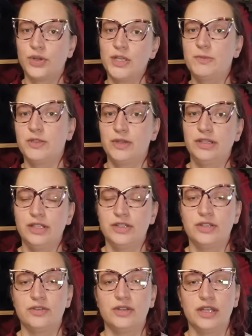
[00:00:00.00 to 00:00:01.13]
choice between these
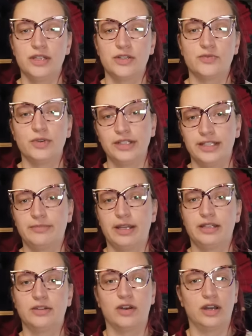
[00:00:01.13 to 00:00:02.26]
two is really
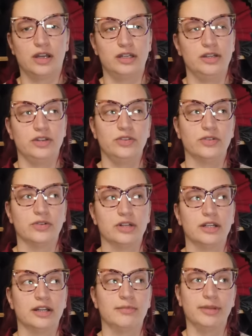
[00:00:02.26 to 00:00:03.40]
dependent on
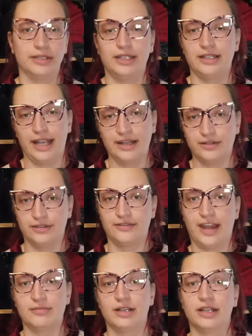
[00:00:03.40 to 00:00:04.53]
your ability to handle the
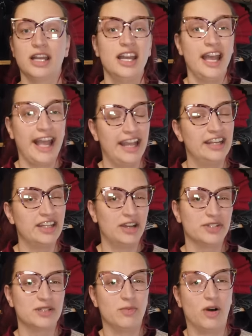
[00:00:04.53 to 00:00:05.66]
fabric and how
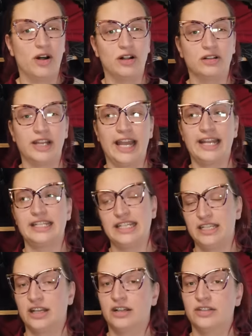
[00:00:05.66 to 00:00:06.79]
small and
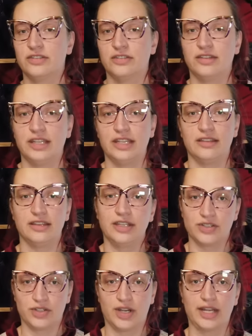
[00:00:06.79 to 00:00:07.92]
detailed the
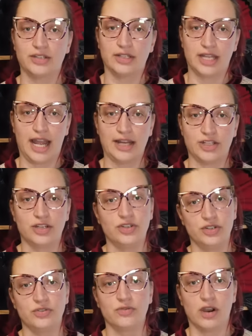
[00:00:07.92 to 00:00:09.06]
things you're trying to attach and
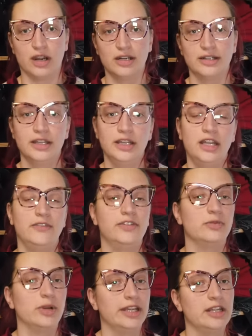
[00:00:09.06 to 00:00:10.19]
do are. If
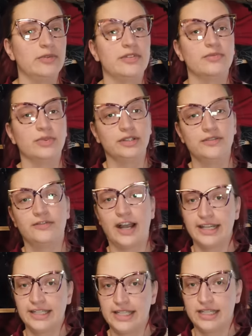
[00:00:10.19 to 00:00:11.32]
you're working with really
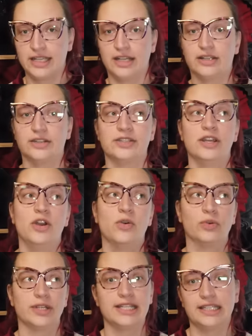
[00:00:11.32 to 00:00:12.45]
fine details
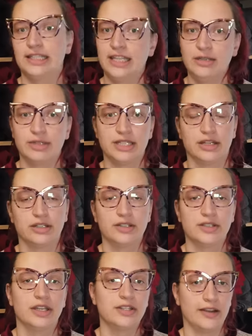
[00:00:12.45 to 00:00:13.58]
or slinky
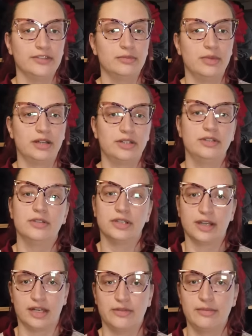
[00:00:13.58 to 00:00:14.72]
materials, it's often better to do the
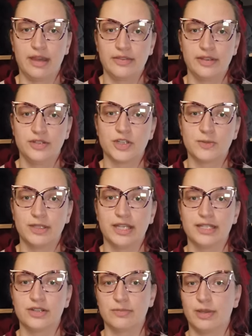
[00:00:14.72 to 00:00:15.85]
cutaway method just
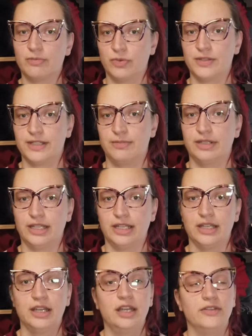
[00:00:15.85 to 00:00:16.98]
because there's a bit more stability.
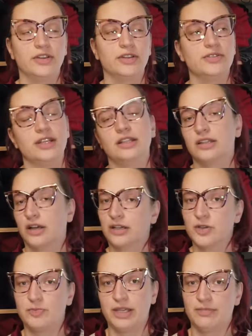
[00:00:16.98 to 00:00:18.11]
If you're using
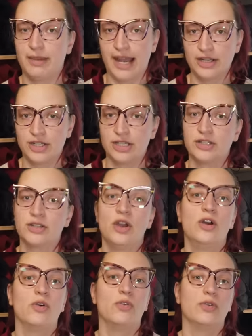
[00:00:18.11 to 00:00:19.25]
large, big patches,
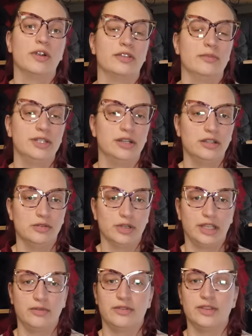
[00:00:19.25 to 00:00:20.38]
or the material
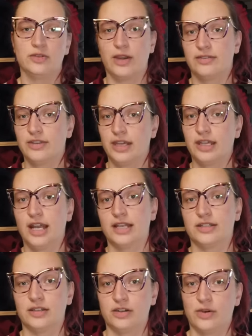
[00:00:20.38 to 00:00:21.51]
working with is quite thick and
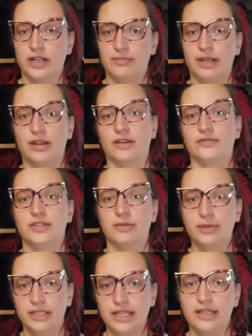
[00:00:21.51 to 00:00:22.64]
has quite a bit of
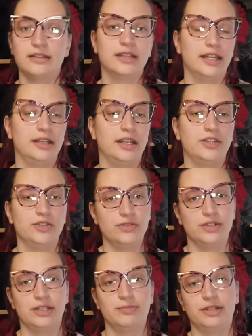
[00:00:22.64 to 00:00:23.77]
stability, then it's
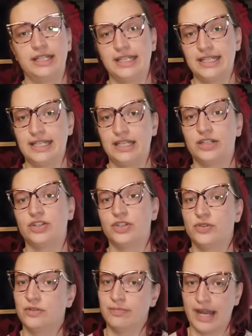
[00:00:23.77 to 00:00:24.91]
usually pretty easy to just
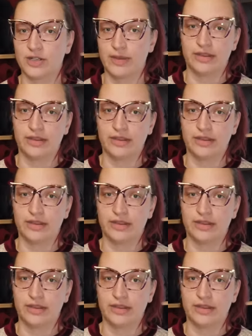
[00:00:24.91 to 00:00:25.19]
do the patch